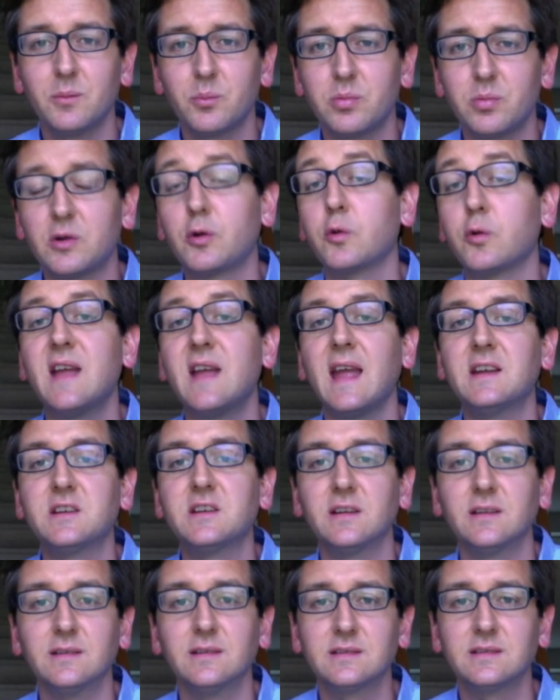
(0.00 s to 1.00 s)

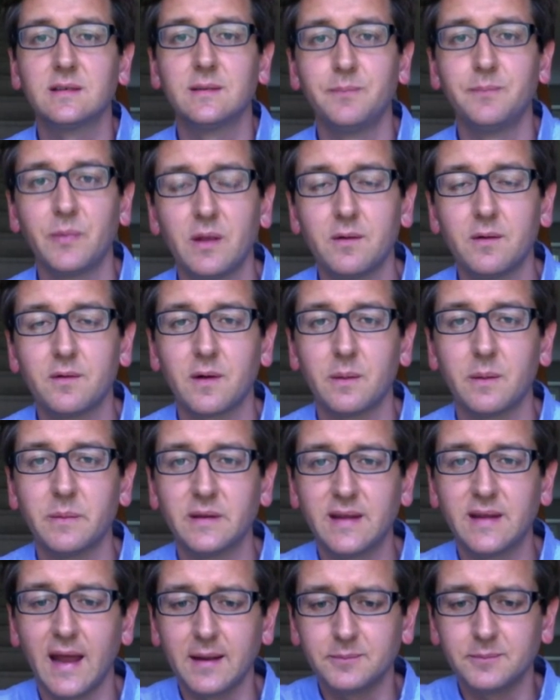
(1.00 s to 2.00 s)
creations from the
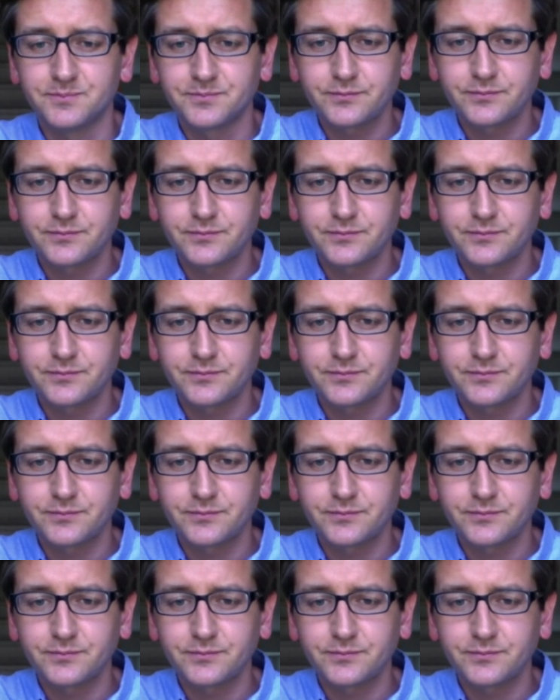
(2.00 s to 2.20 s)
day.